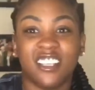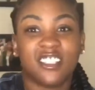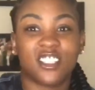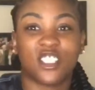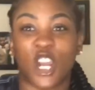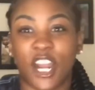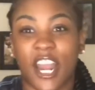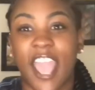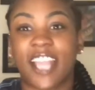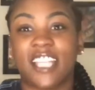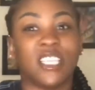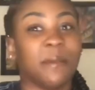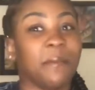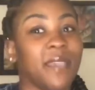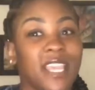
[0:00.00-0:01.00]
started
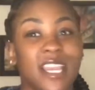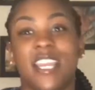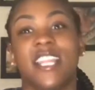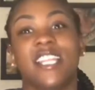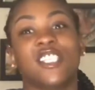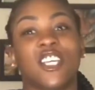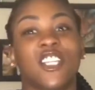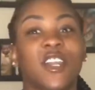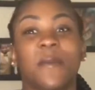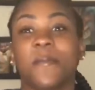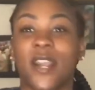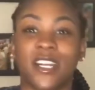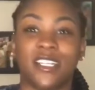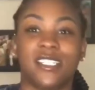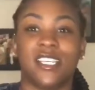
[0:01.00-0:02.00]
actually meeting each other in
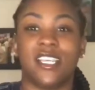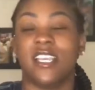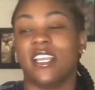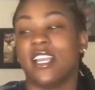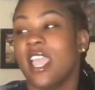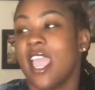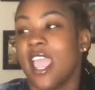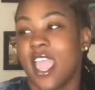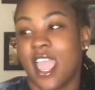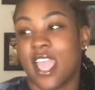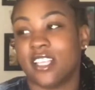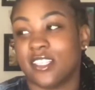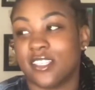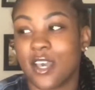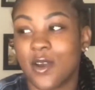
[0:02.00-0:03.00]
person.
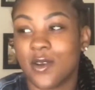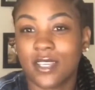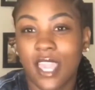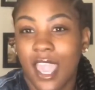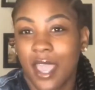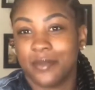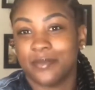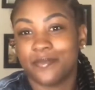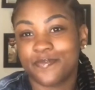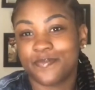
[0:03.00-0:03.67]
And so, yeah,